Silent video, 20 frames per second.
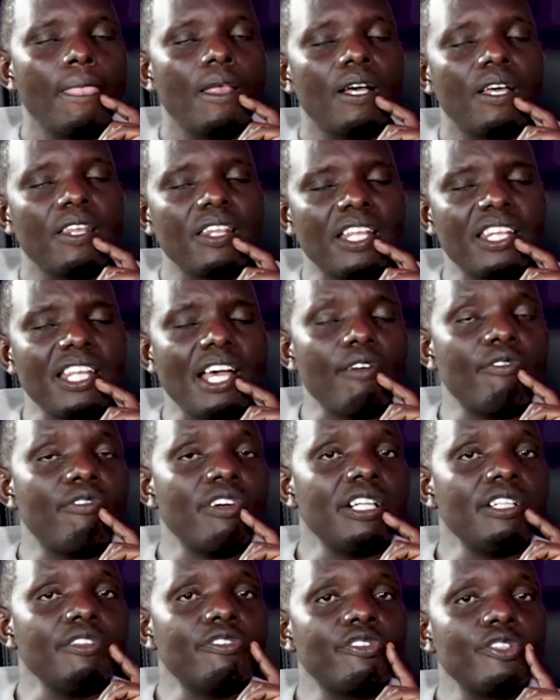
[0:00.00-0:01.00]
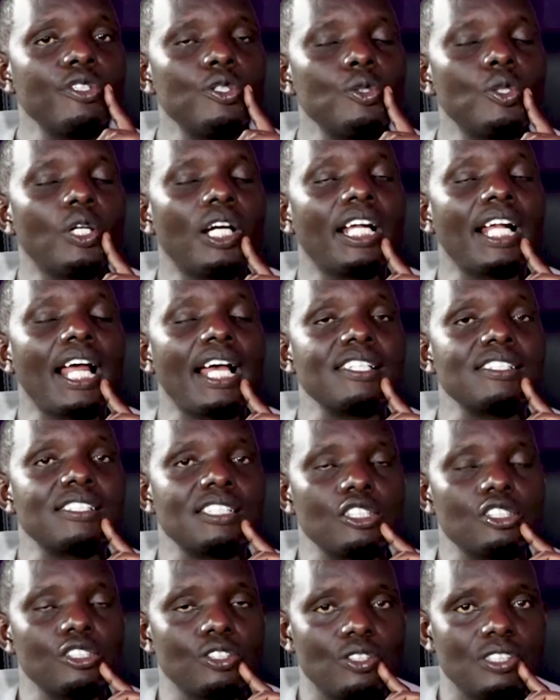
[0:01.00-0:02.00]
that there are very few
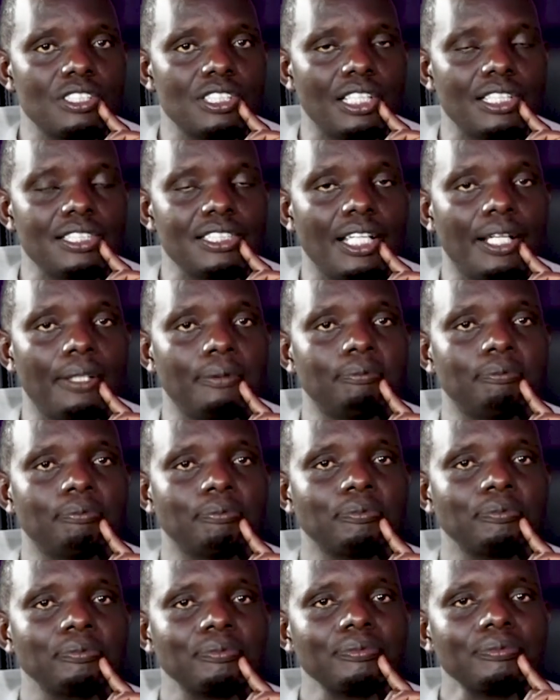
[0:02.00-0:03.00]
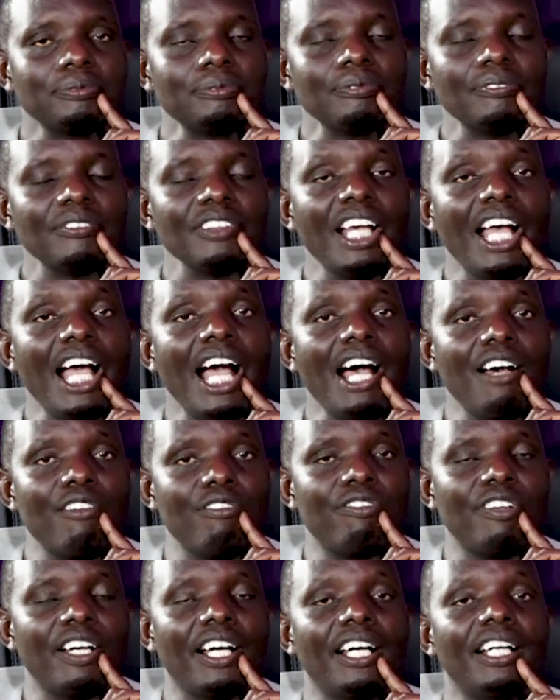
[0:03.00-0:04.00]
organizations that
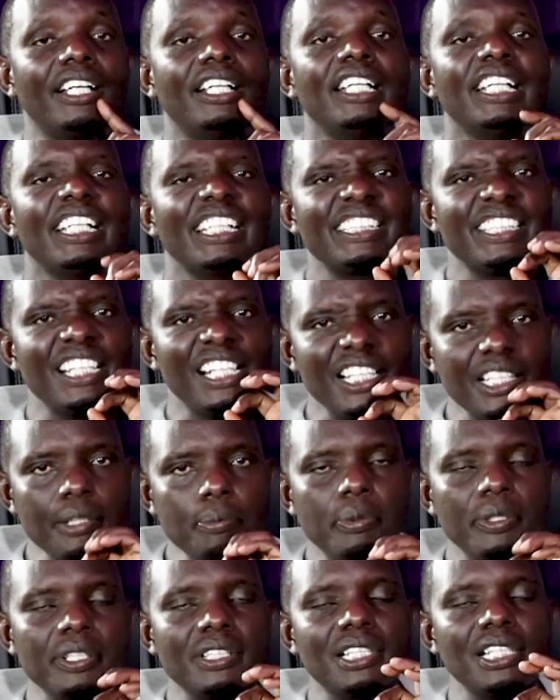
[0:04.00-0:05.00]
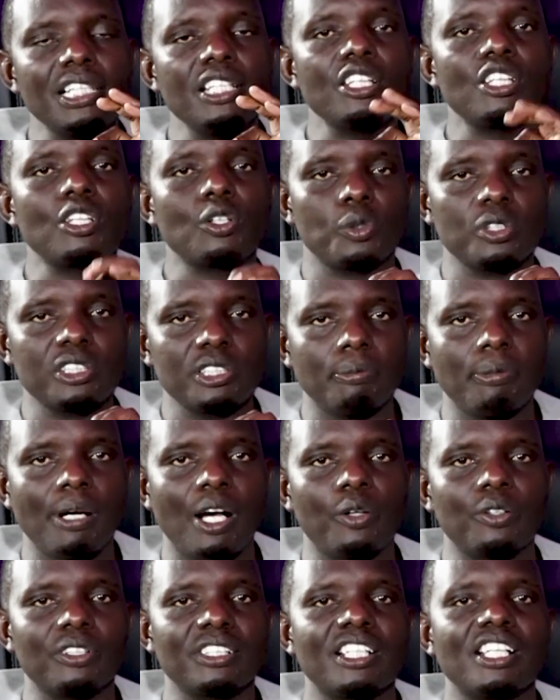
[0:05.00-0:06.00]
have deliberately thought
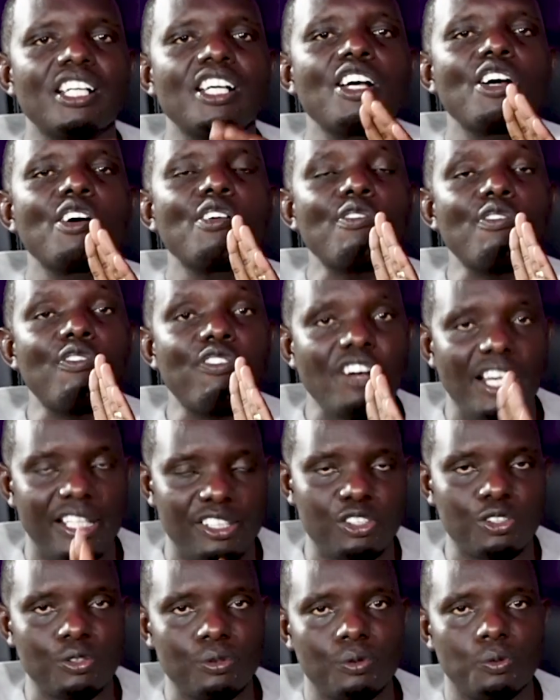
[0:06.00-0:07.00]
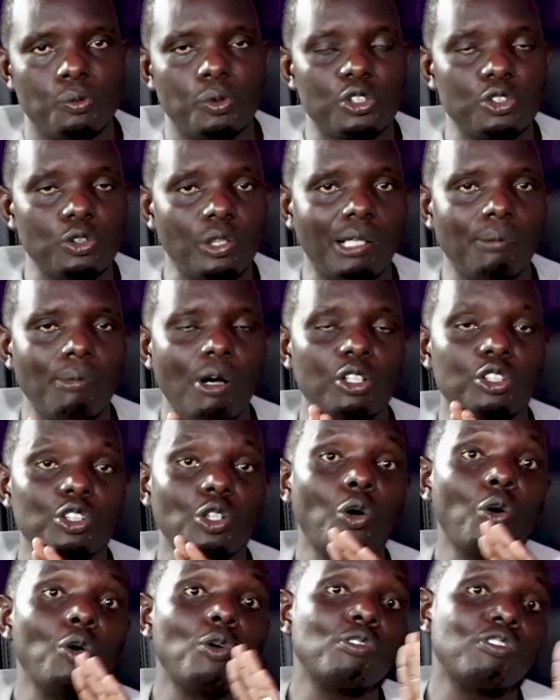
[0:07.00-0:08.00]
about virtue. We talk about
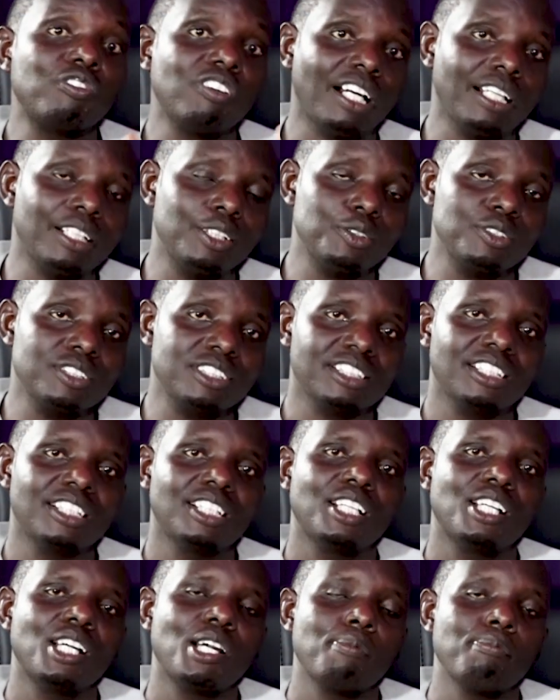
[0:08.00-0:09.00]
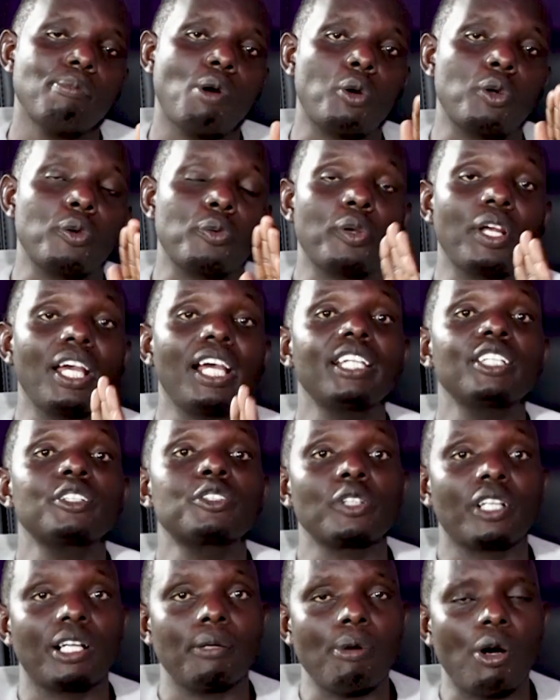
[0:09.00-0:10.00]
core values, but we rarely
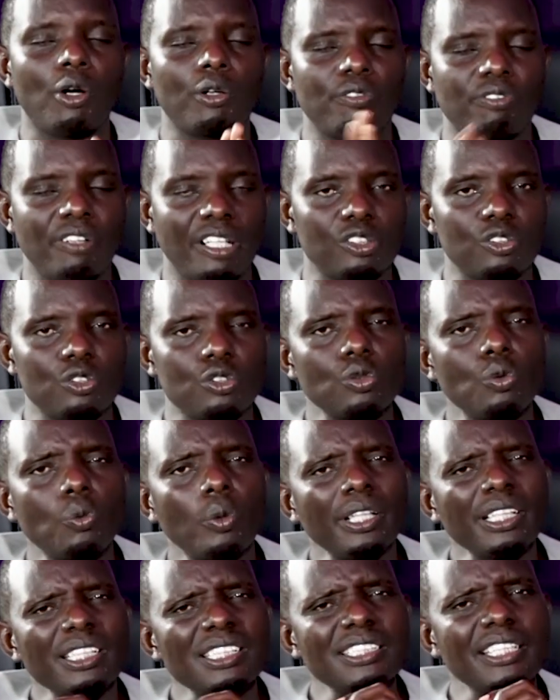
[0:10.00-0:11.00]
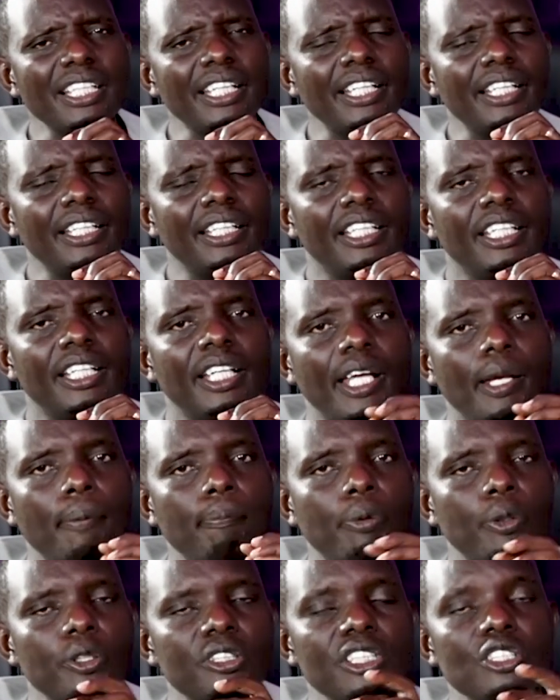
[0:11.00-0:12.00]
talk about virtue. So what is the
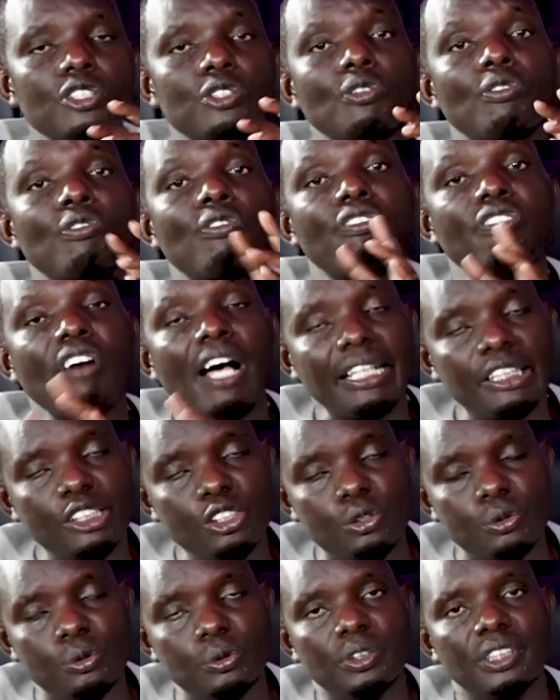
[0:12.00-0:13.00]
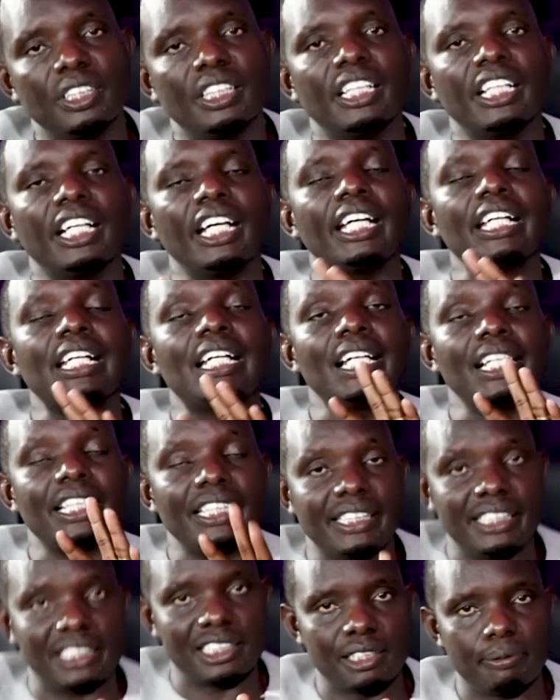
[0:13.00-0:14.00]
importance of virtue in
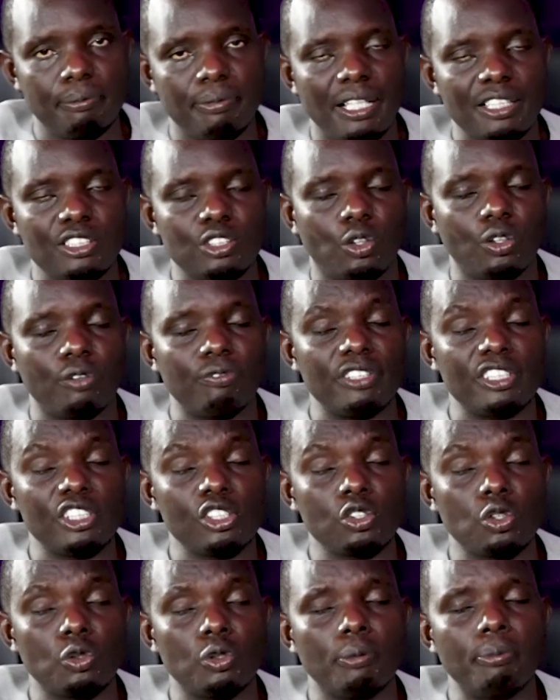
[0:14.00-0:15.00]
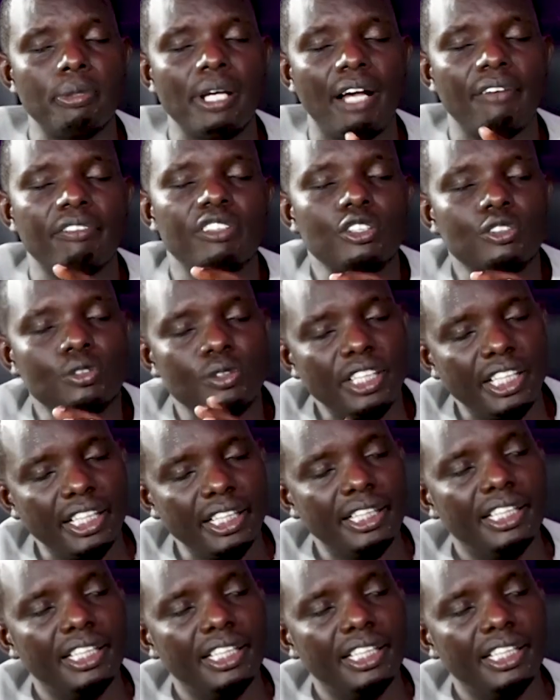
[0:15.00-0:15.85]
leadership? That's the conversation we'll be having today.